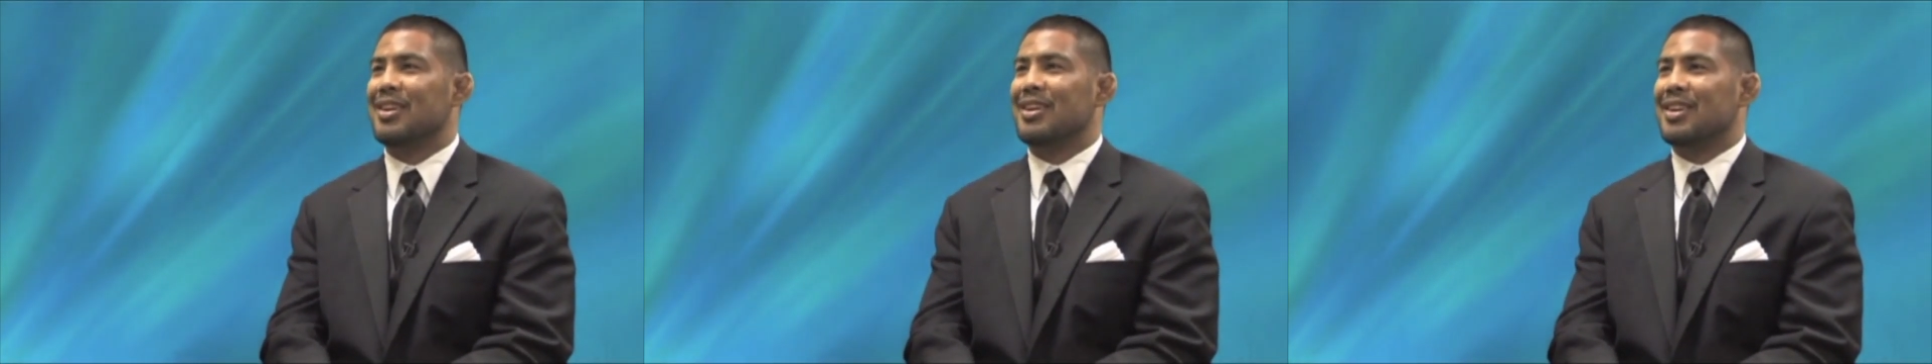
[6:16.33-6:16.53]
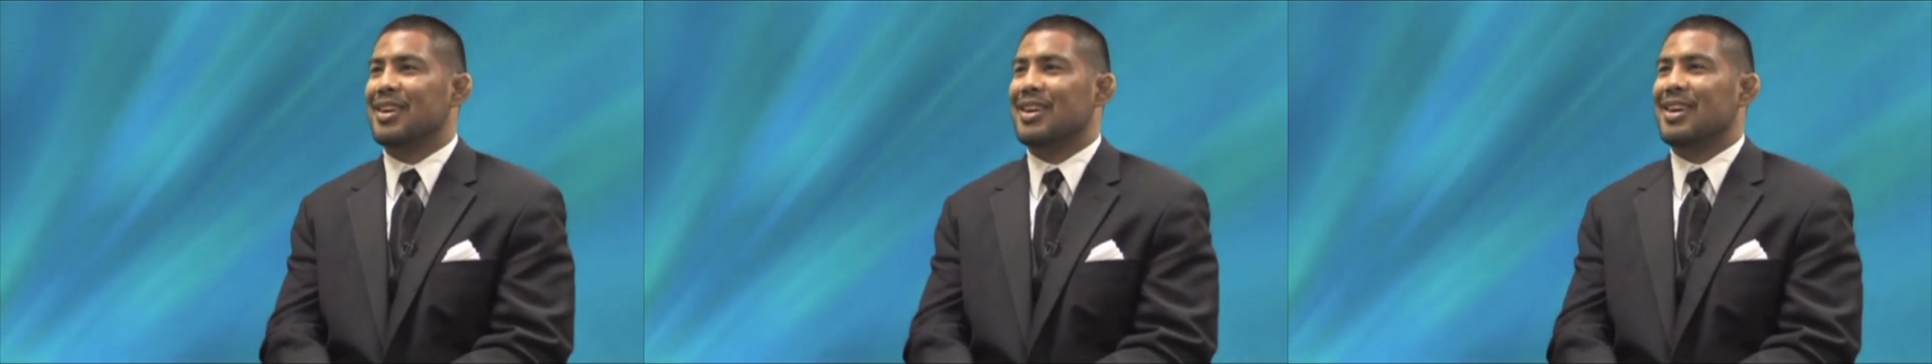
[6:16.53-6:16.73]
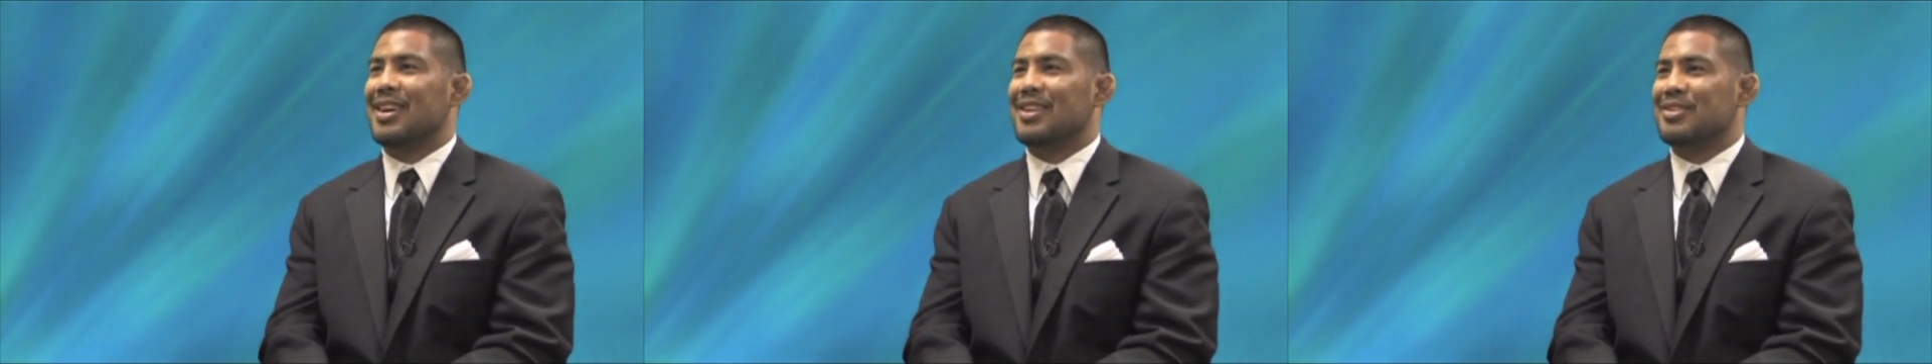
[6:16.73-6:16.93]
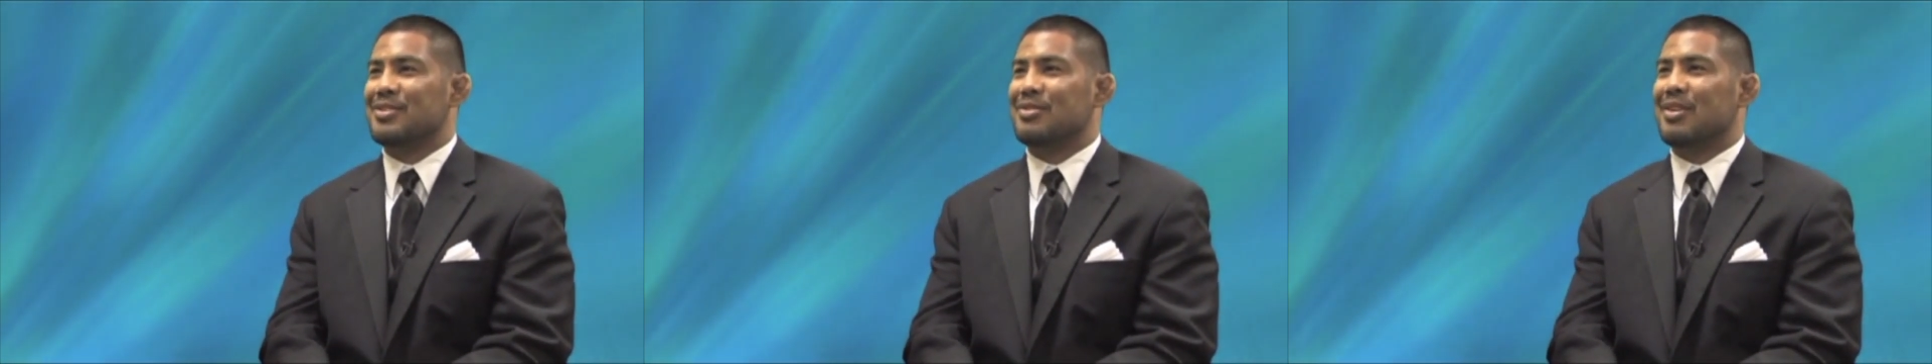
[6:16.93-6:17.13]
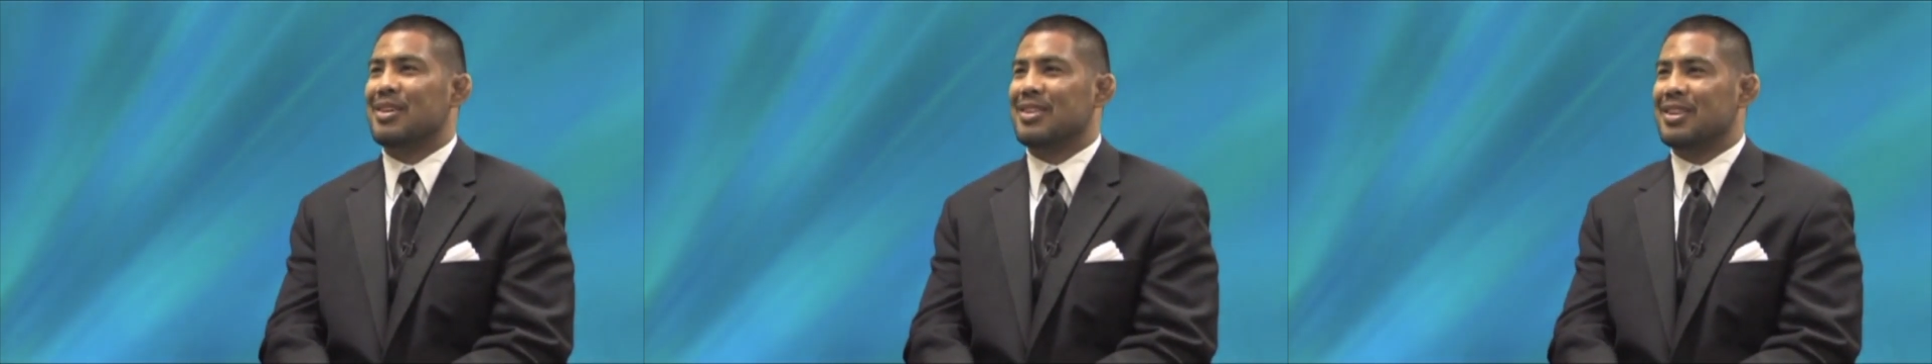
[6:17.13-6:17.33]
And
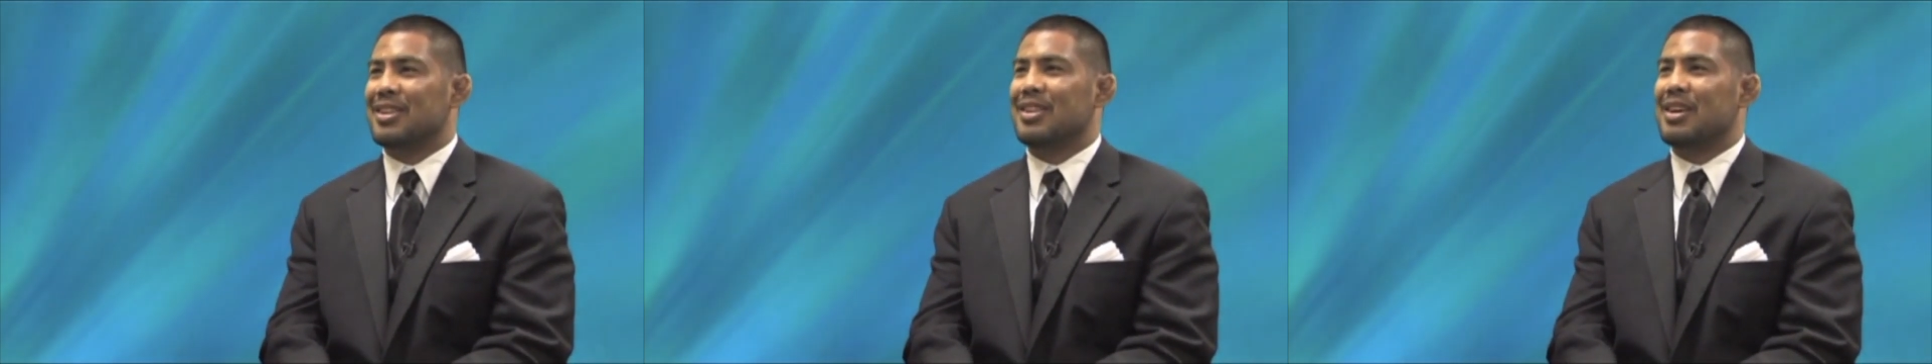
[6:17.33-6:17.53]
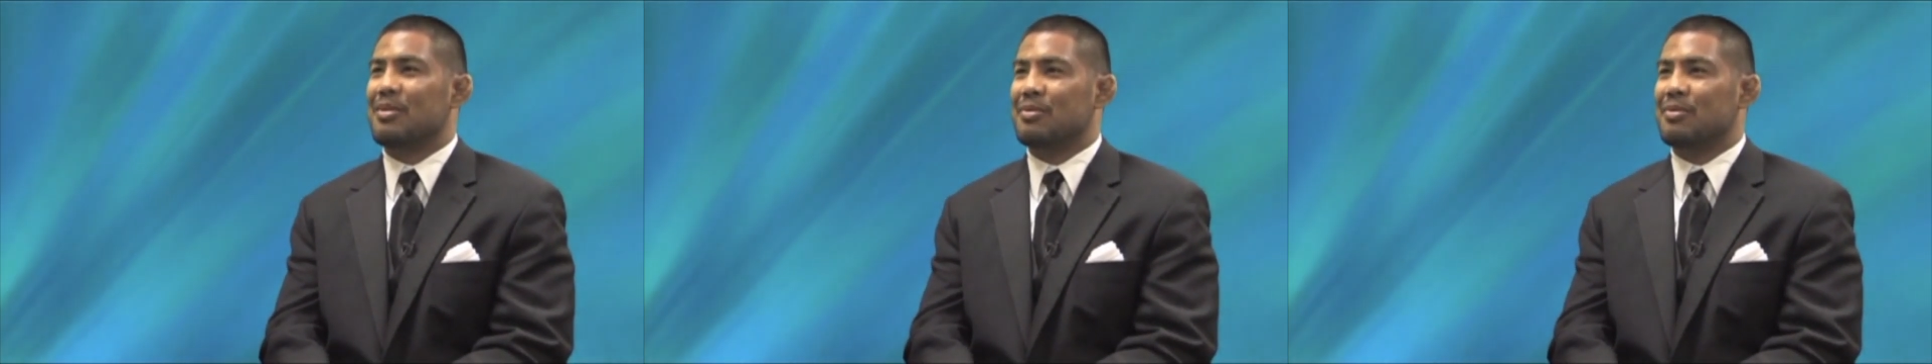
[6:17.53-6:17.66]
so I think that